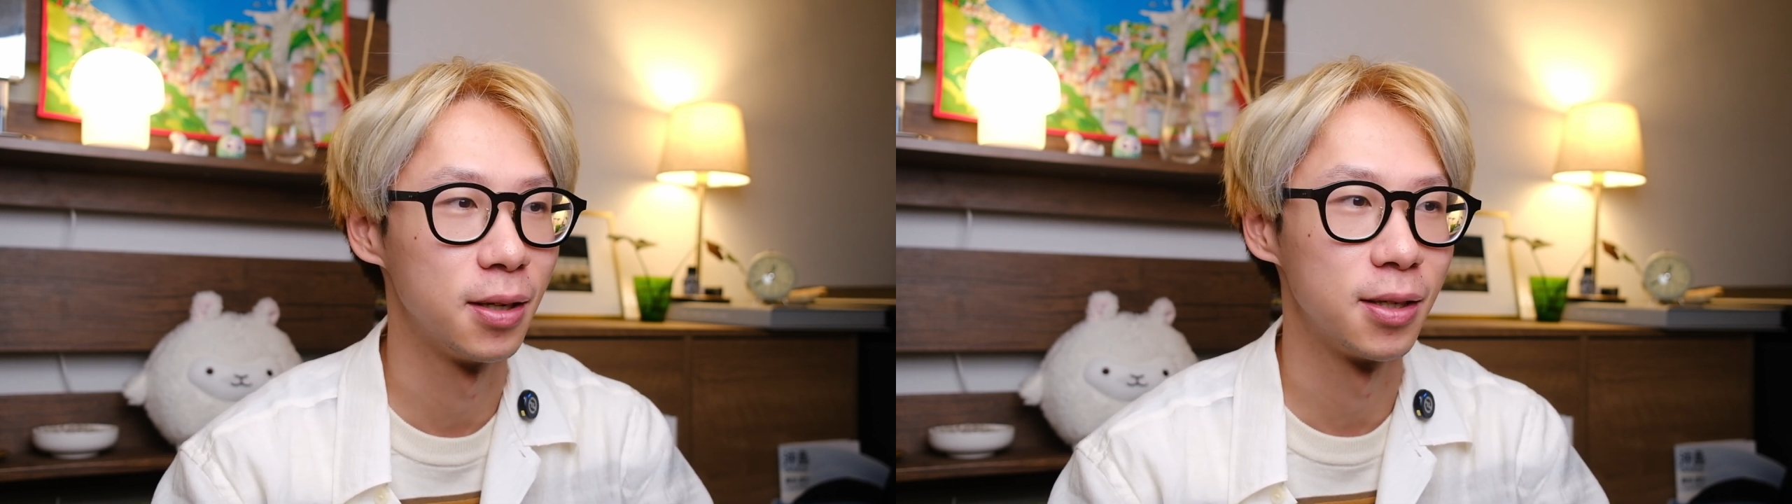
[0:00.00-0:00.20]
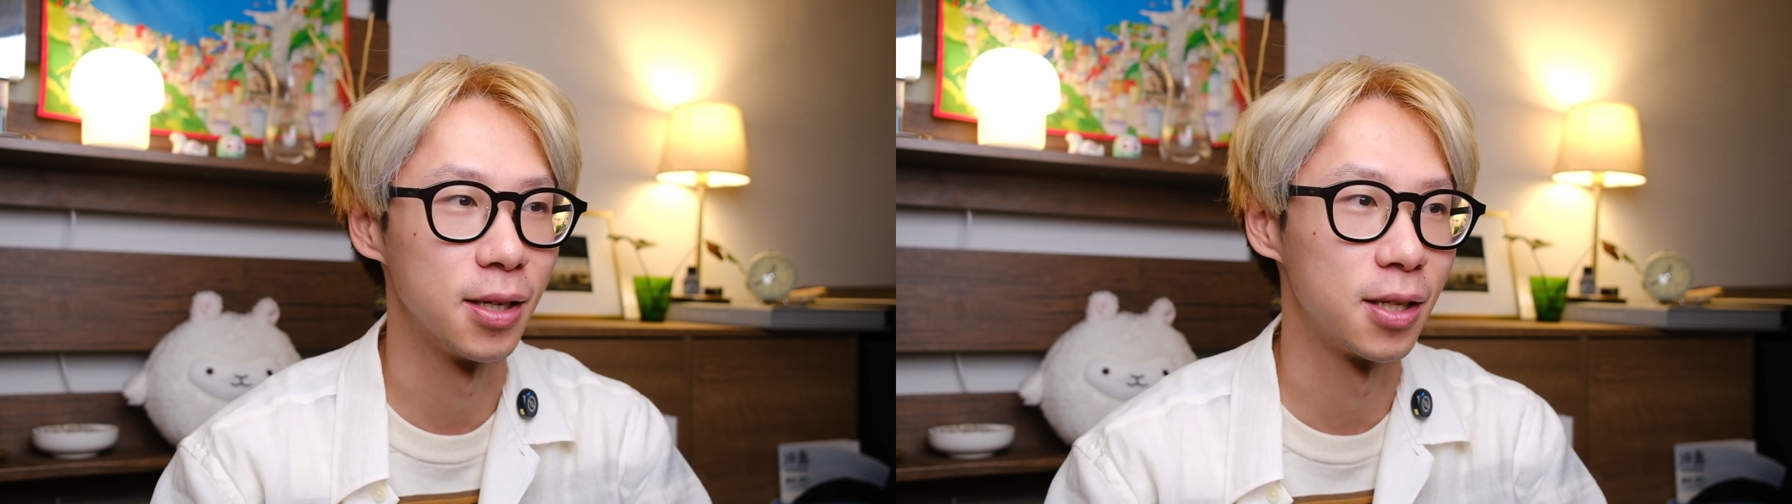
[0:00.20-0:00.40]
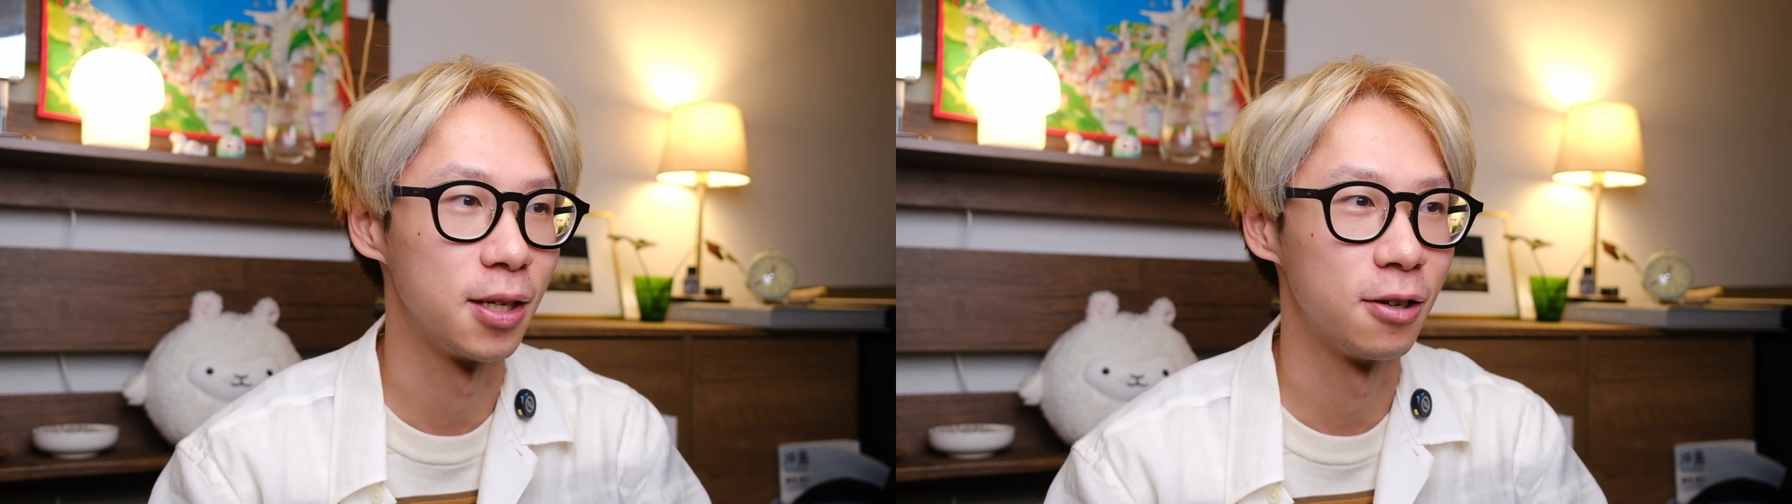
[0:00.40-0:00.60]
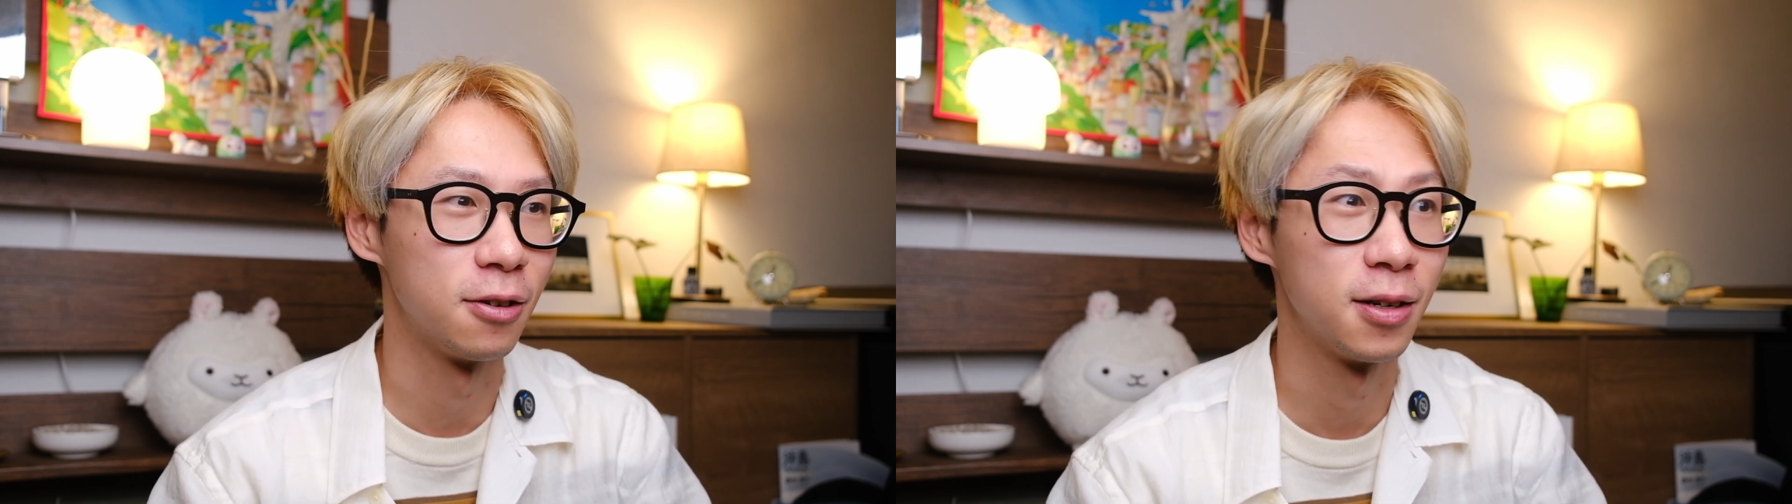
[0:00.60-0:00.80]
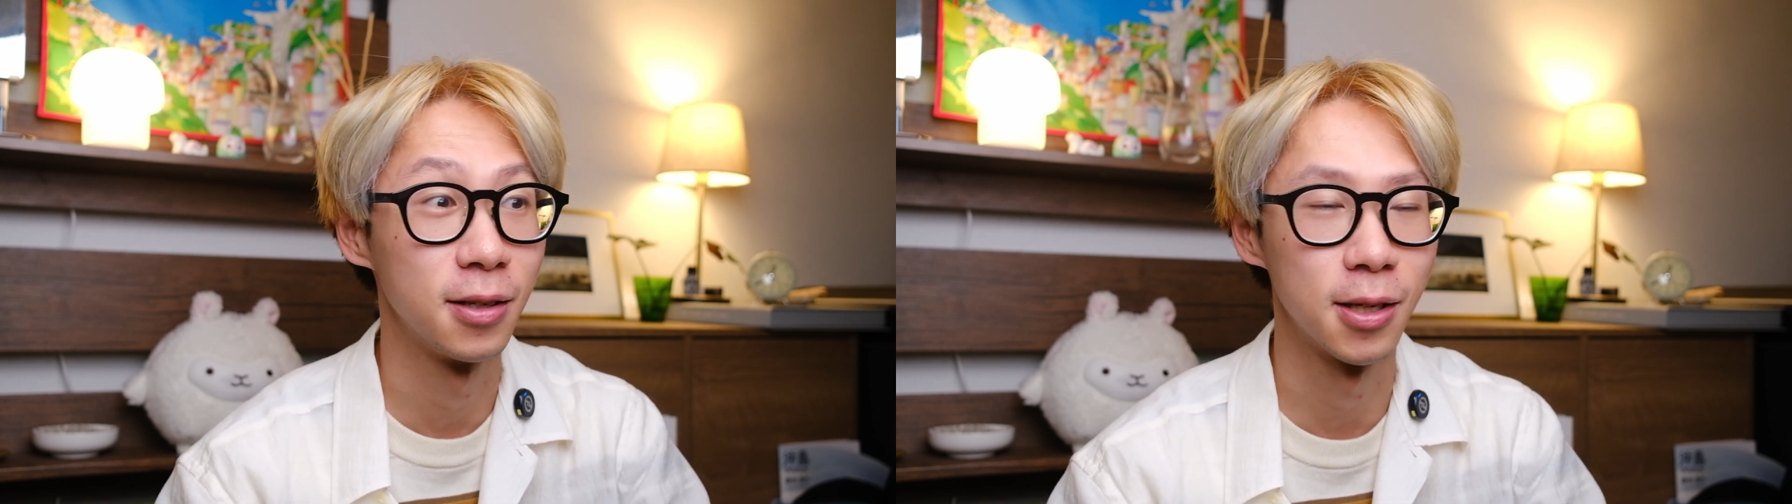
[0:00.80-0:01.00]
60 or
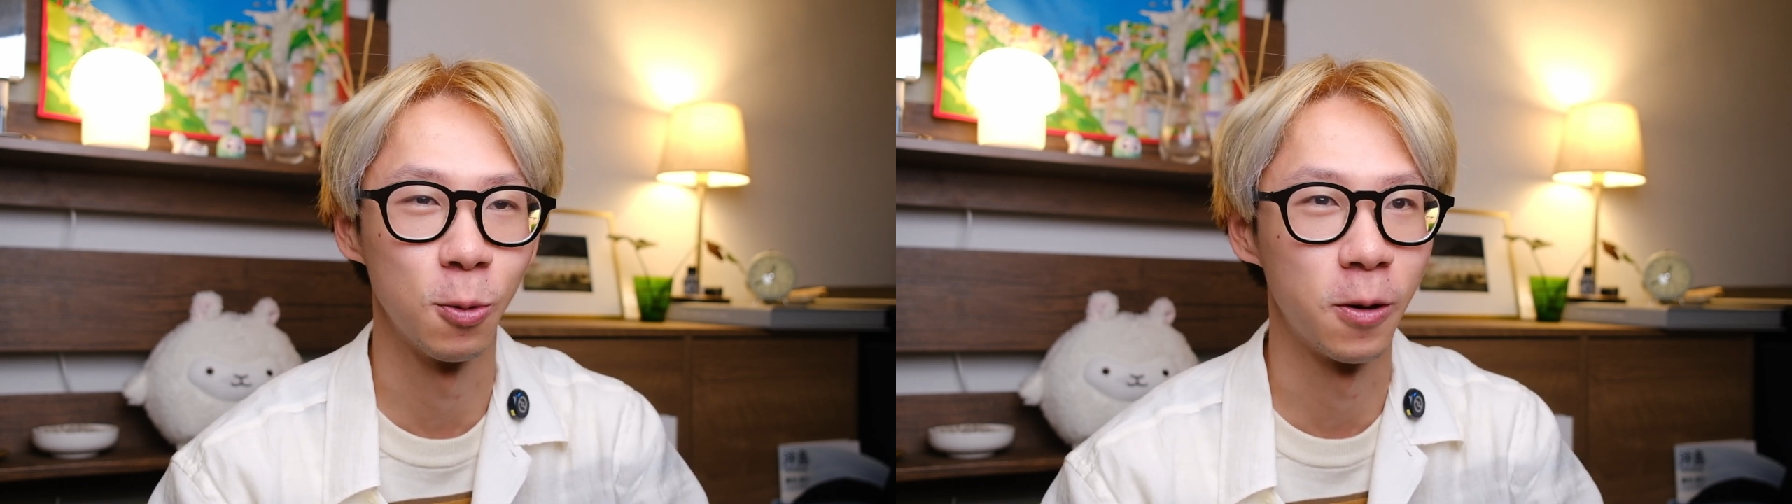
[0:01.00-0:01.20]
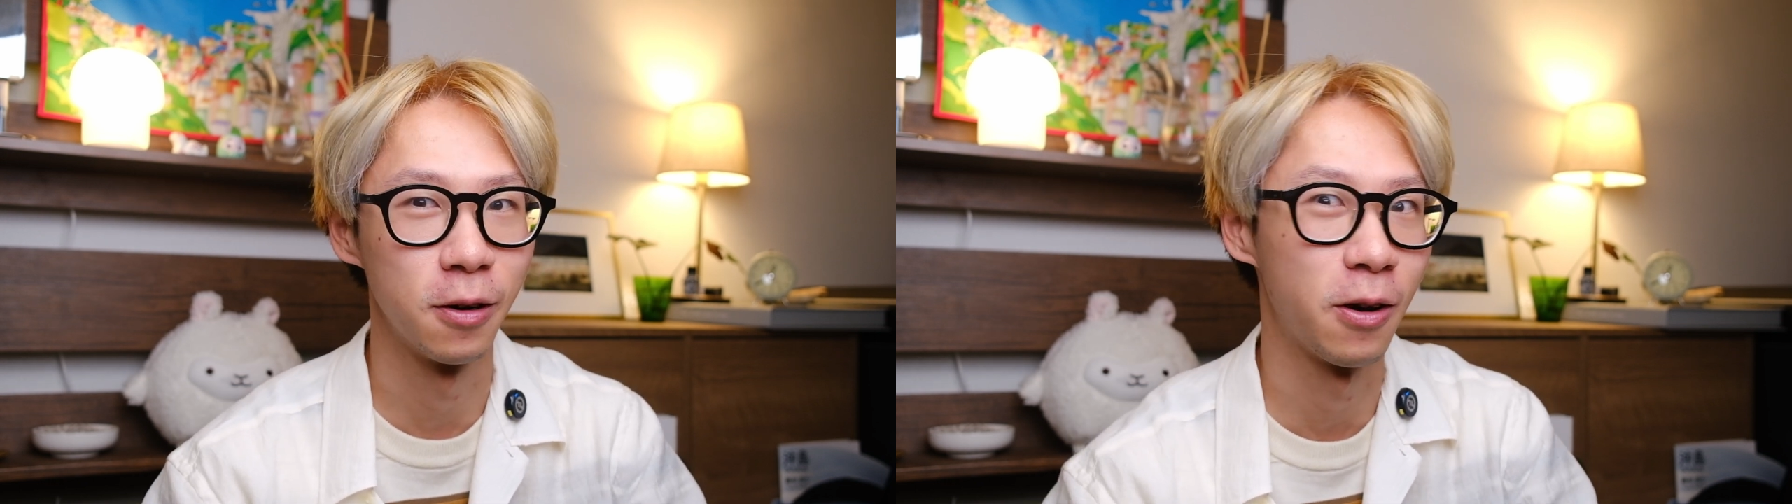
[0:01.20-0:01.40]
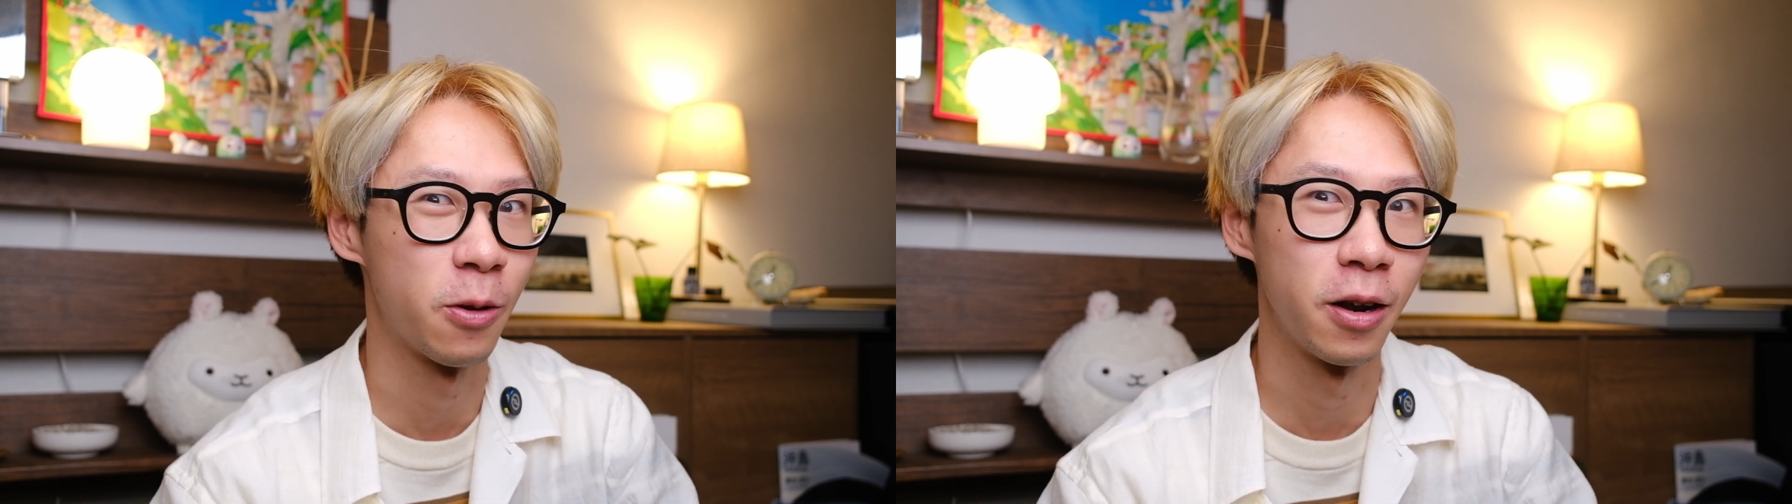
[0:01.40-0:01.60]
somewhere around